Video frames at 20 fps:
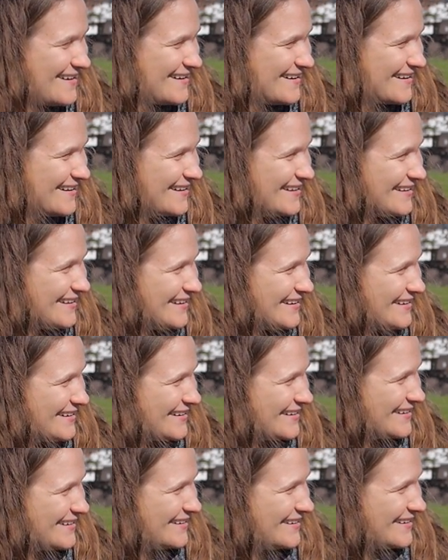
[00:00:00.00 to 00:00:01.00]

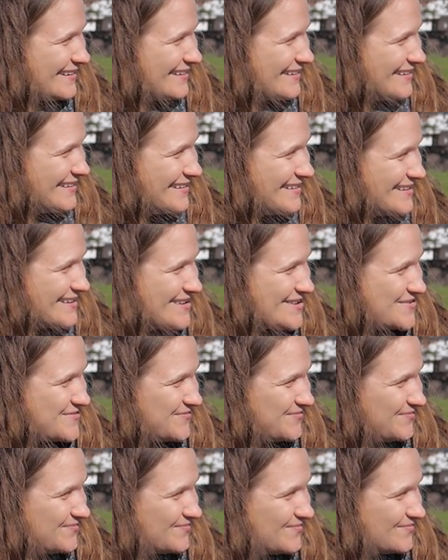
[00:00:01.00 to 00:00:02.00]

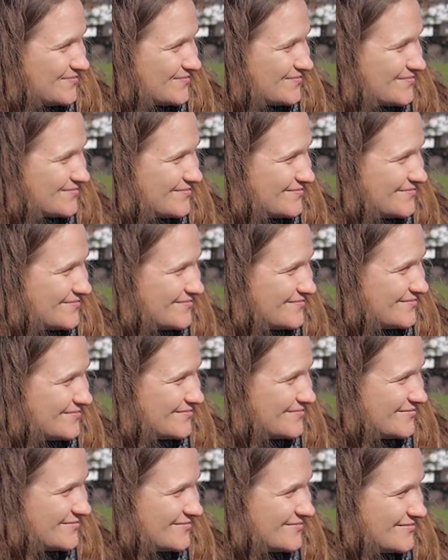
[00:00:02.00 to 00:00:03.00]

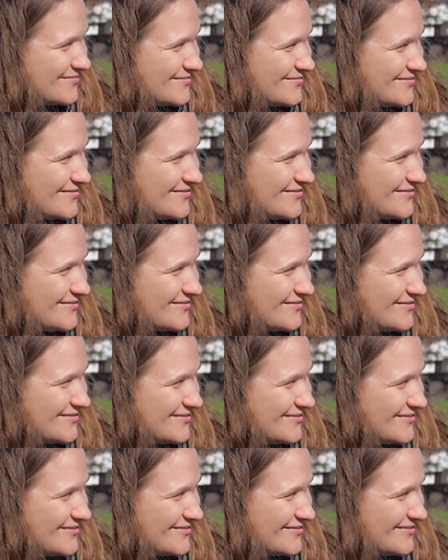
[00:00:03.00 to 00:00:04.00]

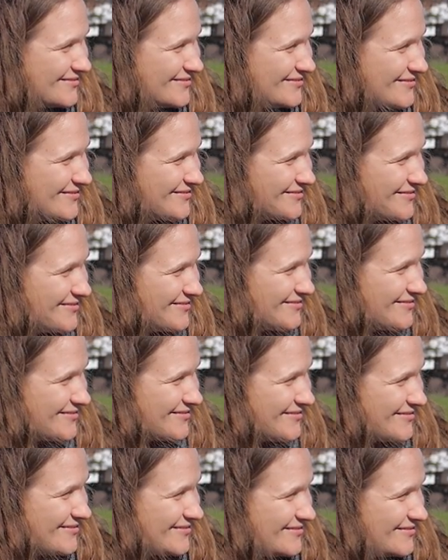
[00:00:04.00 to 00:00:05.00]

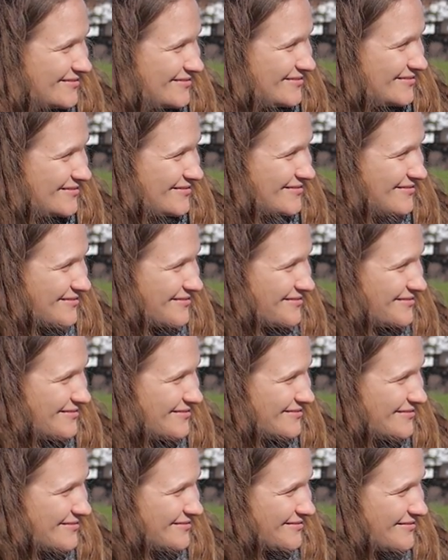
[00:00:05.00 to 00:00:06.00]

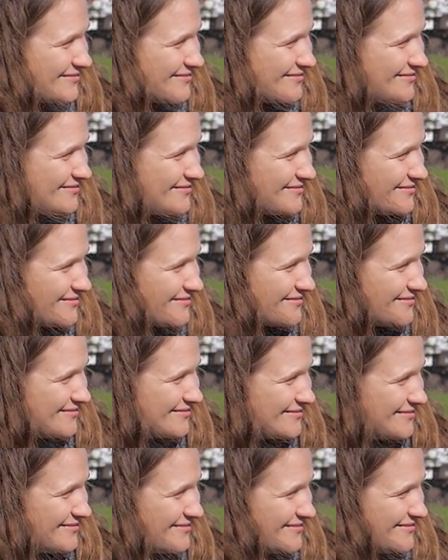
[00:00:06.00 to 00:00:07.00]

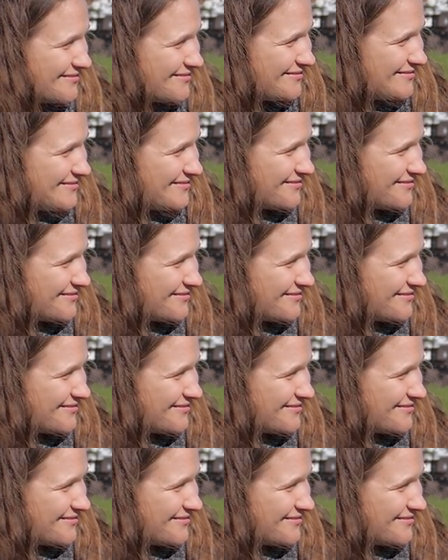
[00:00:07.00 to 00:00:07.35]
This person isn't speaking.